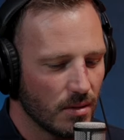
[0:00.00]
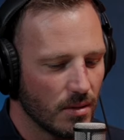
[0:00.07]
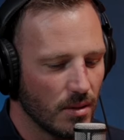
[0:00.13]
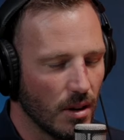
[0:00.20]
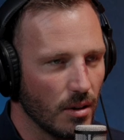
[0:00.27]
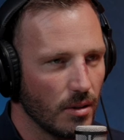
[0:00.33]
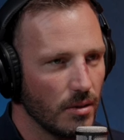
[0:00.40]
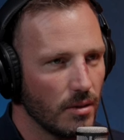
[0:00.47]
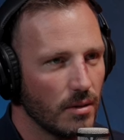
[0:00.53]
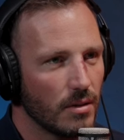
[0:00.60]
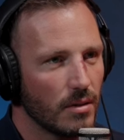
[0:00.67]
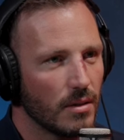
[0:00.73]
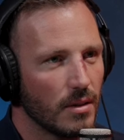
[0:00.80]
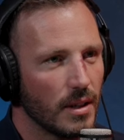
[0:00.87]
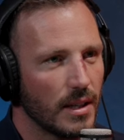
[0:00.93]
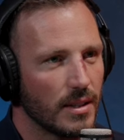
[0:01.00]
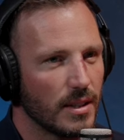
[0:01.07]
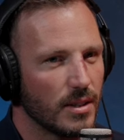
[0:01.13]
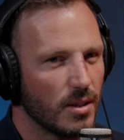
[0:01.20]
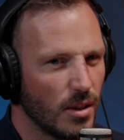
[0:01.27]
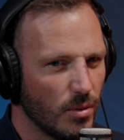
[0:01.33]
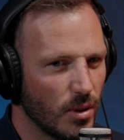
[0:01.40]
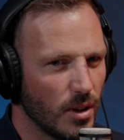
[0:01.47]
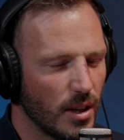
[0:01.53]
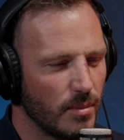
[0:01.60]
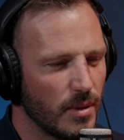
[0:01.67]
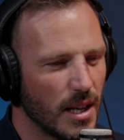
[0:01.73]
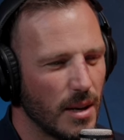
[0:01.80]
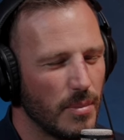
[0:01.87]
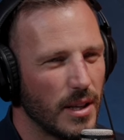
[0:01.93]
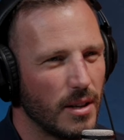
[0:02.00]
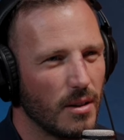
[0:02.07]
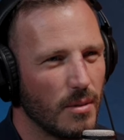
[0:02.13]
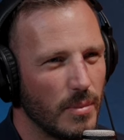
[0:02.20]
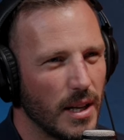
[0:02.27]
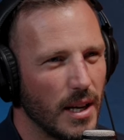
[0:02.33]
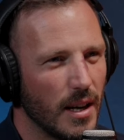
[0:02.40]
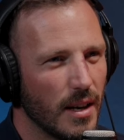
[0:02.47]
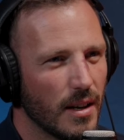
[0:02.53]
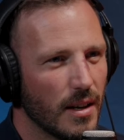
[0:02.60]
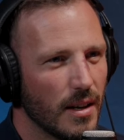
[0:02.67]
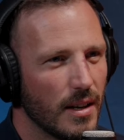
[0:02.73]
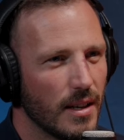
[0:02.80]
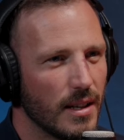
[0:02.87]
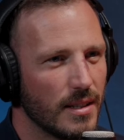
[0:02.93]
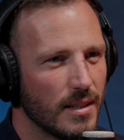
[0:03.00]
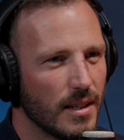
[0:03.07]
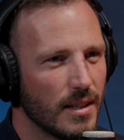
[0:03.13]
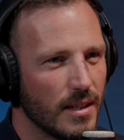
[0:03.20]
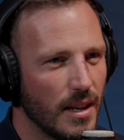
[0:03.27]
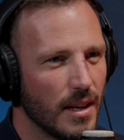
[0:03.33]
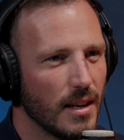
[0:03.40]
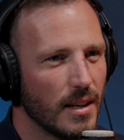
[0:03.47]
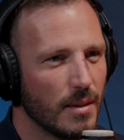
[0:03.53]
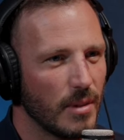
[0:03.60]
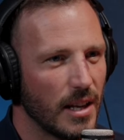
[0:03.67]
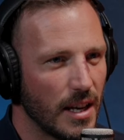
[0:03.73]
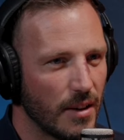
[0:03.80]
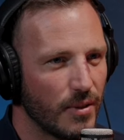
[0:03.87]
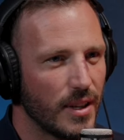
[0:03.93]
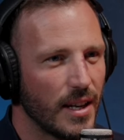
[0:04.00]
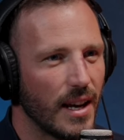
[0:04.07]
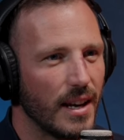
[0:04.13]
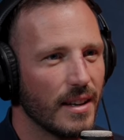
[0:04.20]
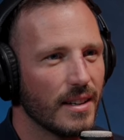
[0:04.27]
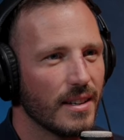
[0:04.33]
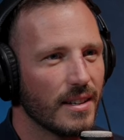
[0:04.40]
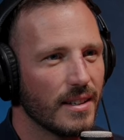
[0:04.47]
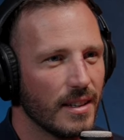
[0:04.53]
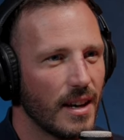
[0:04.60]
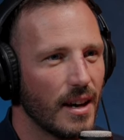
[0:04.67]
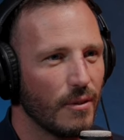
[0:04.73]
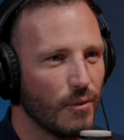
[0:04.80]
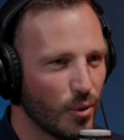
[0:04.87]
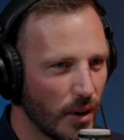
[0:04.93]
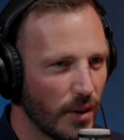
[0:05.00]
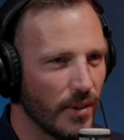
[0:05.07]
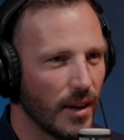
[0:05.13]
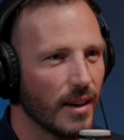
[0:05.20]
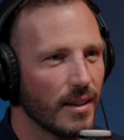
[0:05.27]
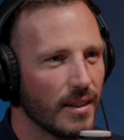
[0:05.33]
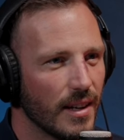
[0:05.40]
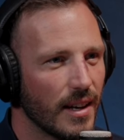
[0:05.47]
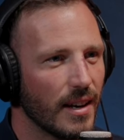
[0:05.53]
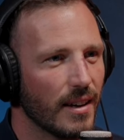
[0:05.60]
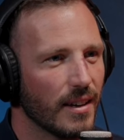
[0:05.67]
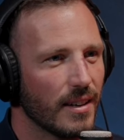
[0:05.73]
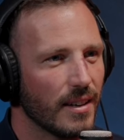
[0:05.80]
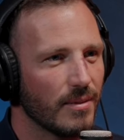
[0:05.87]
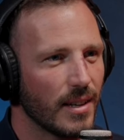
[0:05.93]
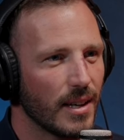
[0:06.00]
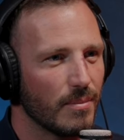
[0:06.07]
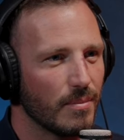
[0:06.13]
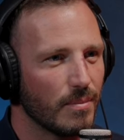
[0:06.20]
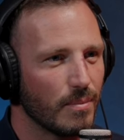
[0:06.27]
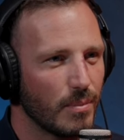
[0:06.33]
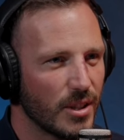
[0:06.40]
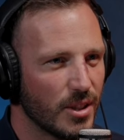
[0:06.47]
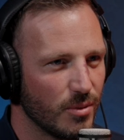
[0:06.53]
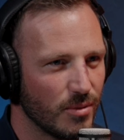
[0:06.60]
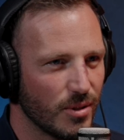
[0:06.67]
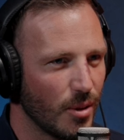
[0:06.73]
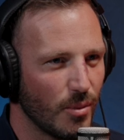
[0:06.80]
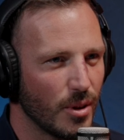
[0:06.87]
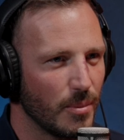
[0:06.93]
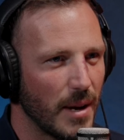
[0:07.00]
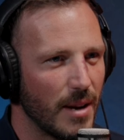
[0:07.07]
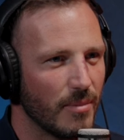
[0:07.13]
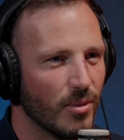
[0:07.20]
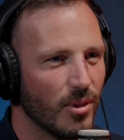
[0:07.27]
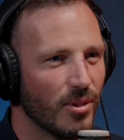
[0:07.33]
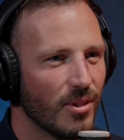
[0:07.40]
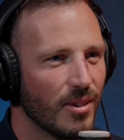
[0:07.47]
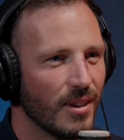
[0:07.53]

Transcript: no. And I said, so you want him to get better and better? And he's like, yeah. And I'm like, every day? Yeah. Forever? Yeah. And I'm like, but you don't want to pay him more?